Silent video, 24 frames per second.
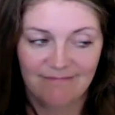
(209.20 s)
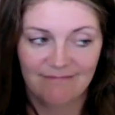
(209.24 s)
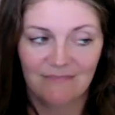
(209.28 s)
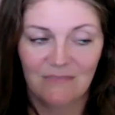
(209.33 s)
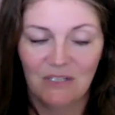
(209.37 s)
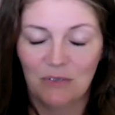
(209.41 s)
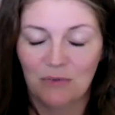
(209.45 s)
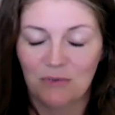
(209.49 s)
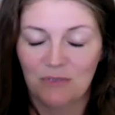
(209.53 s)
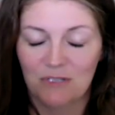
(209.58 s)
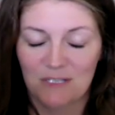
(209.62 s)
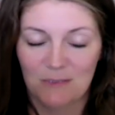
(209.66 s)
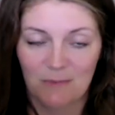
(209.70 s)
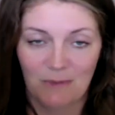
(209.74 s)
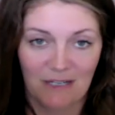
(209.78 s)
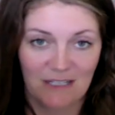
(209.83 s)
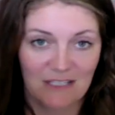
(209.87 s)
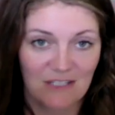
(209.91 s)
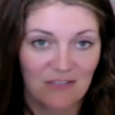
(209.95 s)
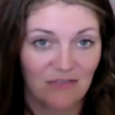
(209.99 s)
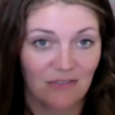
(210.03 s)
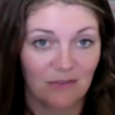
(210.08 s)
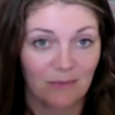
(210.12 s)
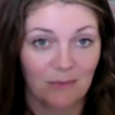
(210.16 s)
No
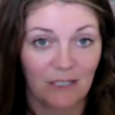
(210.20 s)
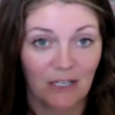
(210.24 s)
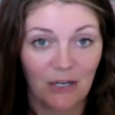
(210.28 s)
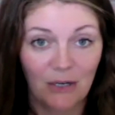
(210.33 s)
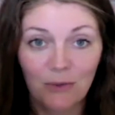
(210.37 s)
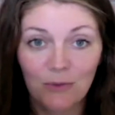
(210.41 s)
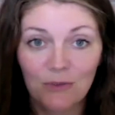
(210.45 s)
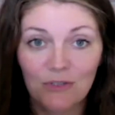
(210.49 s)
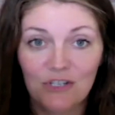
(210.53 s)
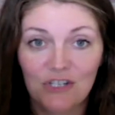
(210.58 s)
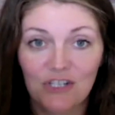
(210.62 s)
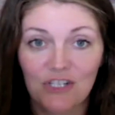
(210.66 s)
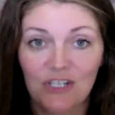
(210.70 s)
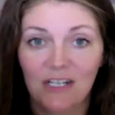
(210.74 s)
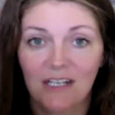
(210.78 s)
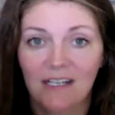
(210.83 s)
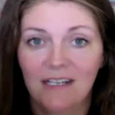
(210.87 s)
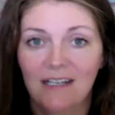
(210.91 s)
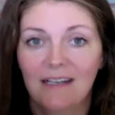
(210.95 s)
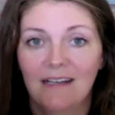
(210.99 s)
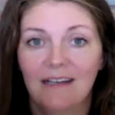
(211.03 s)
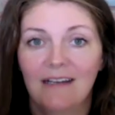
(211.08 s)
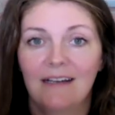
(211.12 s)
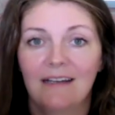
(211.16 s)
response from a coach.
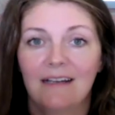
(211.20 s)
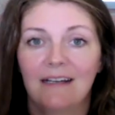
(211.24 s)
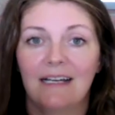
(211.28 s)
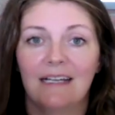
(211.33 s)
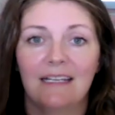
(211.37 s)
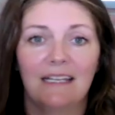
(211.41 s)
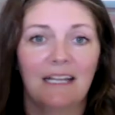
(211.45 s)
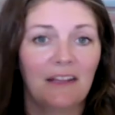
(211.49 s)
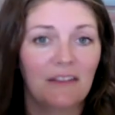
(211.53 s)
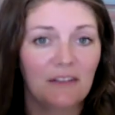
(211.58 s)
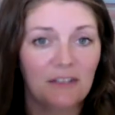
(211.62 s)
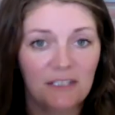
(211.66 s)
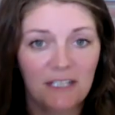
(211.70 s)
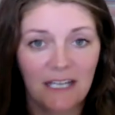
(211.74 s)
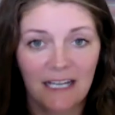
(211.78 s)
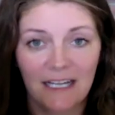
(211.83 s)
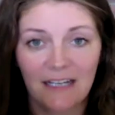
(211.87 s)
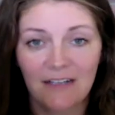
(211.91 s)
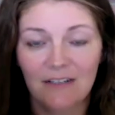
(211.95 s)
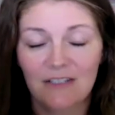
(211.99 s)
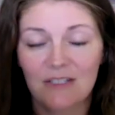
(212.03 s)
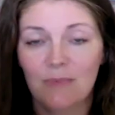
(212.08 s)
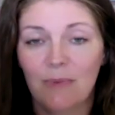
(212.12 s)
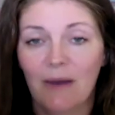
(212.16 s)
Another day
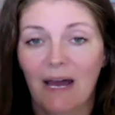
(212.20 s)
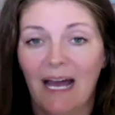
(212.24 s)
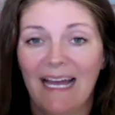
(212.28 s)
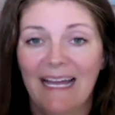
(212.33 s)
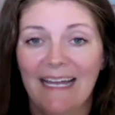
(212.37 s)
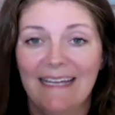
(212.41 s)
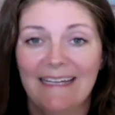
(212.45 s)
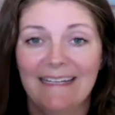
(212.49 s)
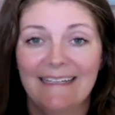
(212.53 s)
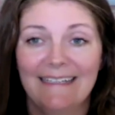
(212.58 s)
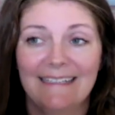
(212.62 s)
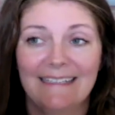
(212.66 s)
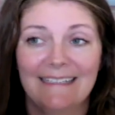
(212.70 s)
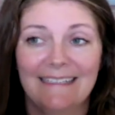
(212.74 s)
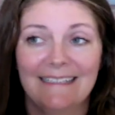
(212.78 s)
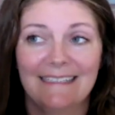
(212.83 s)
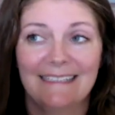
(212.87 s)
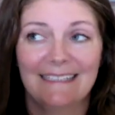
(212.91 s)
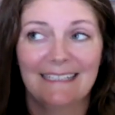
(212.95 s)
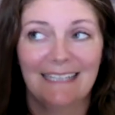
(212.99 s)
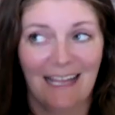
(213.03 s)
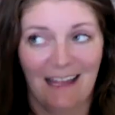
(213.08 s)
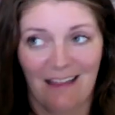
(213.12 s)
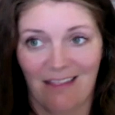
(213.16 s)
goes by,
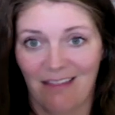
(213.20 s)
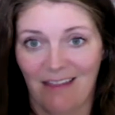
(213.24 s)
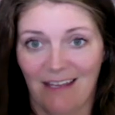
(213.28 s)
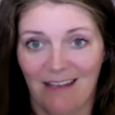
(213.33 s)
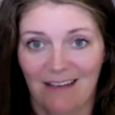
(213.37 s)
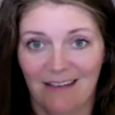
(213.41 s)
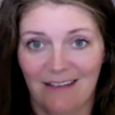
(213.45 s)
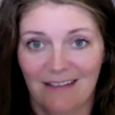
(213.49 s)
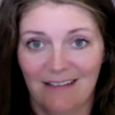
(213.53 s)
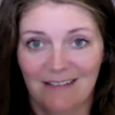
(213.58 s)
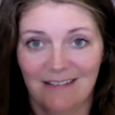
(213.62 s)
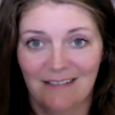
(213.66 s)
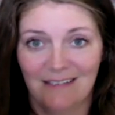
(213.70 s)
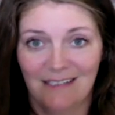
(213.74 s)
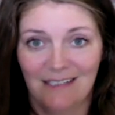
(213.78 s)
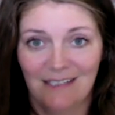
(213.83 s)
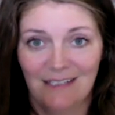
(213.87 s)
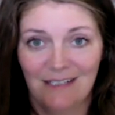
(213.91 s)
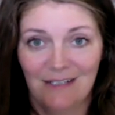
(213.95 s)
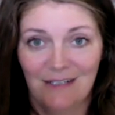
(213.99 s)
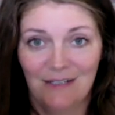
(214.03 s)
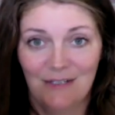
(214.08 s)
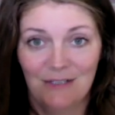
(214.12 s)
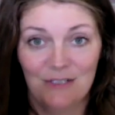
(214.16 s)
nothing.
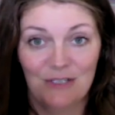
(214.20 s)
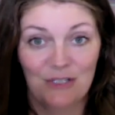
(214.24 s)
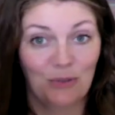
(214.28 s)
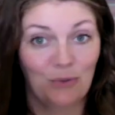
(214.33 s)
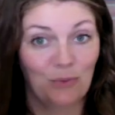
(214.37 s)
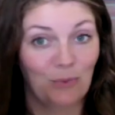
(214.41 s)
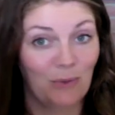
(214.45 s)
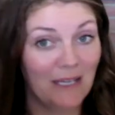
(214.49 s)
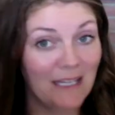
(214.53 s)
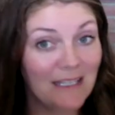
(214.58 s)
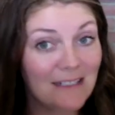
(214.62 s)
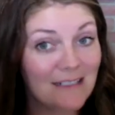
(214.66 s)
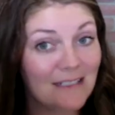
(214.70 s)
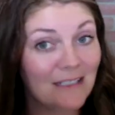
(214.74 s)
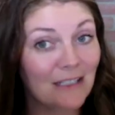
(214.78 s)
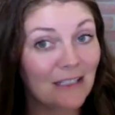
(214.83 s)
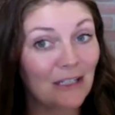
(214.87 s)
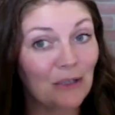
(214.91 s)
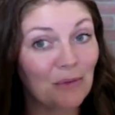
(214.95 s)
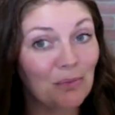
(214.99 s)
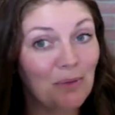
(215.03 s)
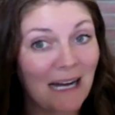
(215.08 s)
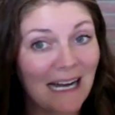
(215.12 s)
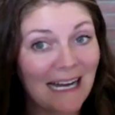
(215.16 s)
2 weeks
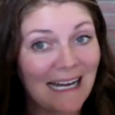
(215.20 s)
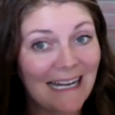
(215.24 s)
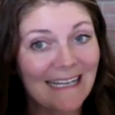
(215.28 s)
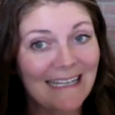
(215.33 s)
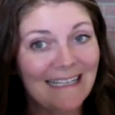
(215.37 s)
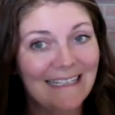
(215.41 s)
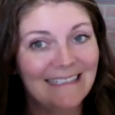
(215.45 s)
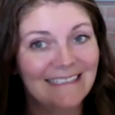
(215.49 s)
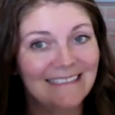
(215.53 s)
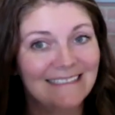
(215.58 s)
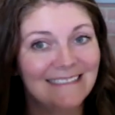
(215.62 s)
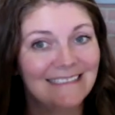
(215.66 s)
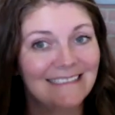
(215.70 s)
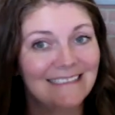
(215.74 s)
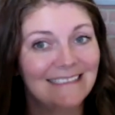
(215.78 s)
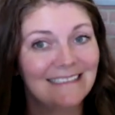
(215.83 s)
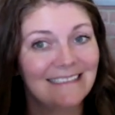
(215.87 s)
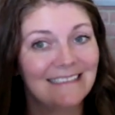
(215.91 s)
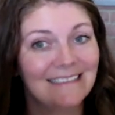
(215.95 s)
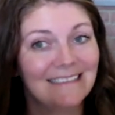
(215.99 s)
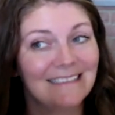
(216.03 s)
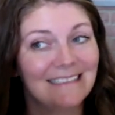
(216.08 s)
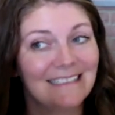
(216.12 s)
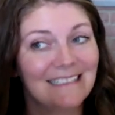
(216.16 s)
go by,
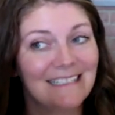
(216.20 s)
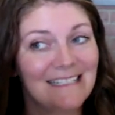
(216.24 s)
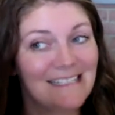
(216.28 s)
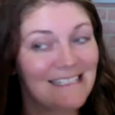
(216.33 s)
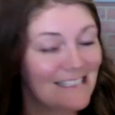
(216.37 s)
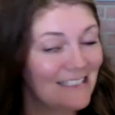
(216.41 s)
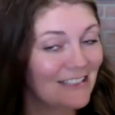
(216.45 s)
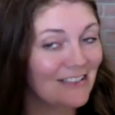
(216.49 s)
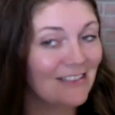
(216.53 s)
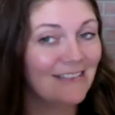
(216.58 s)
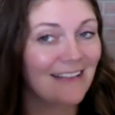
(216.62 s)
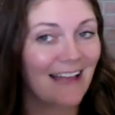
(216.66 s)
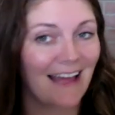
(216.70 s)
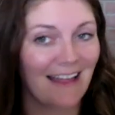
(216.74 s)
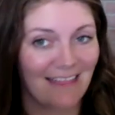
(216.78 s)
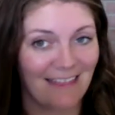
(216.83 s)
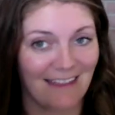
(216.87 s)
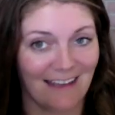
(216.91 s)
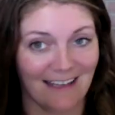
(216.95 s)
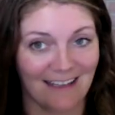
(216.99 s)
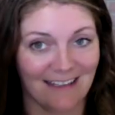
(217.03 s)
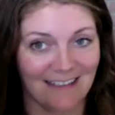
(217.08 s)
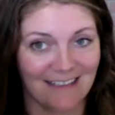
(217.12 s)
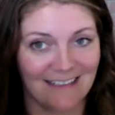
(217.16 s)
still
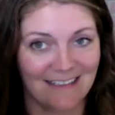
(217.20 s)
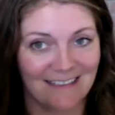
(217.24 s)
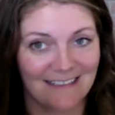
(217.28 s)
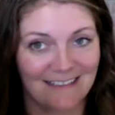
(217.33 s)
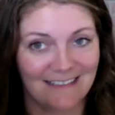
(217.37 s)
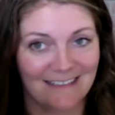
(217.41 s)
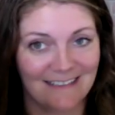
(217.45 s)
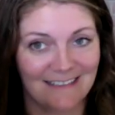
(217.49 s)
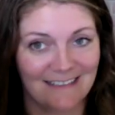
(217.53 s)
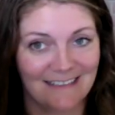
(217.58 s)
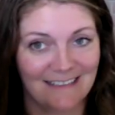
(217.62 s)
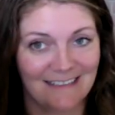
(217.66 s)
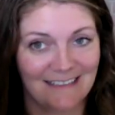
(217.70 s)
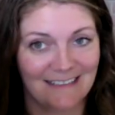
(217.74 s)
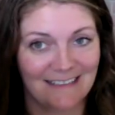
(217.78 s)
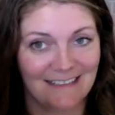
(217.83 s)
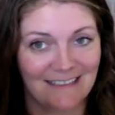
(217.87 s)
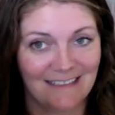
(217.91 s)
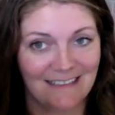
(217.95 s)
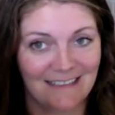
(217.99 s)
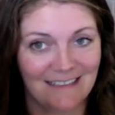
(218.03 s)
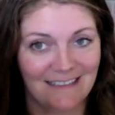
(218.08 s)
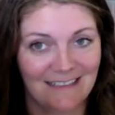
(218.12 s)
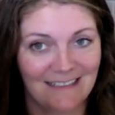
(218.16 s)
nothing.
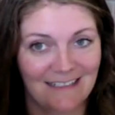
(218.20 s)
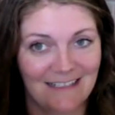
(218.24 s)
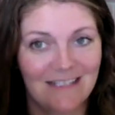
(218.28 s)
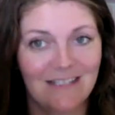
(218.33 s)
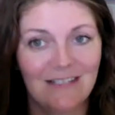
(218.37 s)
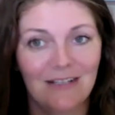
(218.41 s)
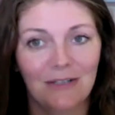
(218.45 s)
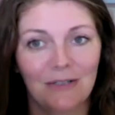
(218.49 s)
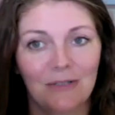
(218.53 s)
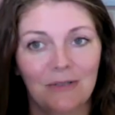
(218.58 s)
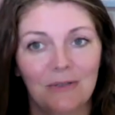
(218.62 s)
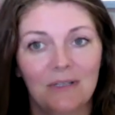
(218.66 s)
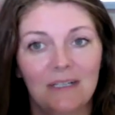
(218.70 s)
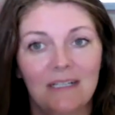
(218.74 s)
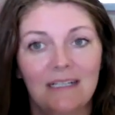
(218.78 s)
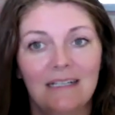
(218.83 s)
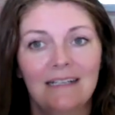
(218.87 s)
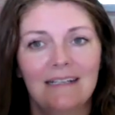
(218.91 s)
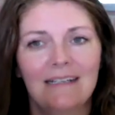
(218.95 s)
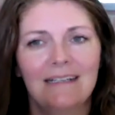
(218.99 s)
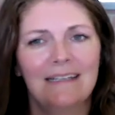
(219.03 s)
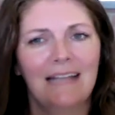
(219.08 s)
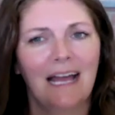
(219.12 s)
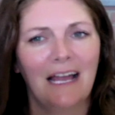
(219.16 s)
So
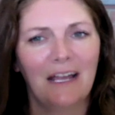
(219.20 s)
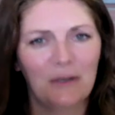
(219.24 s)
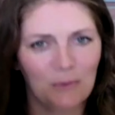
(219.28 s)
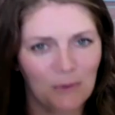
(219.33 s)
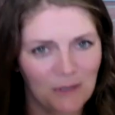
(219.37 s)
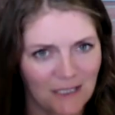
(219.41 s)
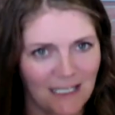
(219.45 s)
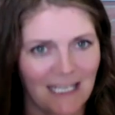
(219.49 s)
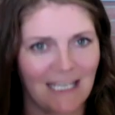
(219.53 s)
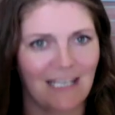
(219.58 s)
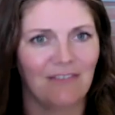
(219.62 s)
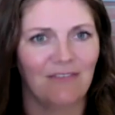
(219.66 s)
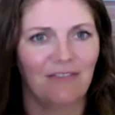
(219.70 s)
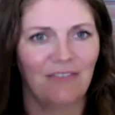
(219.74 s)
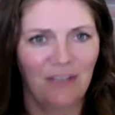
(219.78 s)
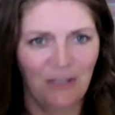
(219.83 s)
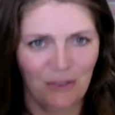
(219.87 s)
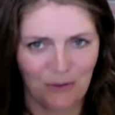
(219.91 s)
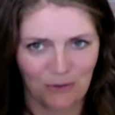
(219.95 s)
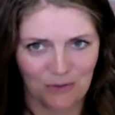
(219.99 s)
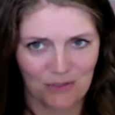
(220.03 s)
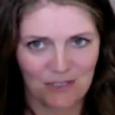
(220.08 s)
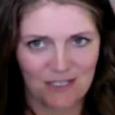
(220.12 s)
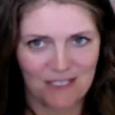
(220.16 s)
now you're really
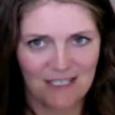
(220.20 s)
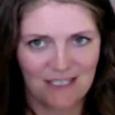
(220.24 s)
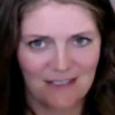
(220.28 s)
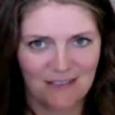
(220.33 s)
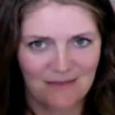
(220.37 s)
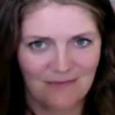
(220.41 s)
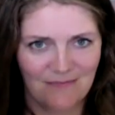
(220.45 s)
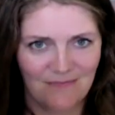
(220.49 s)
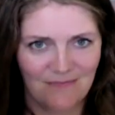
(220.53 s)
confused.